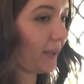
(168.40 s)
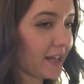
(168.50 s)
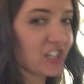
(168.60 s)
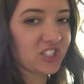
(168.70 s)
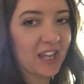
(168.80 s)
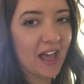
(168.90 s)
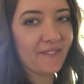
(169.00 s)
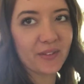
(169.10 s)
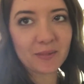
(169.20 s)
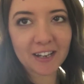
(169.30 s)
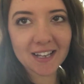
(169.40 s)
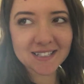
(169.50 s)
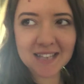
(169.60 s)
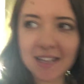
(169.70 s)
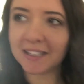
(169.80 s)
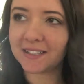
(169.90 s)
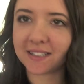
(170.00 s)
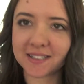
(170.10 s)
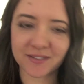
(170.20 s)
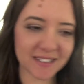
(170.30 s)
we can actually have them in our salads. It's so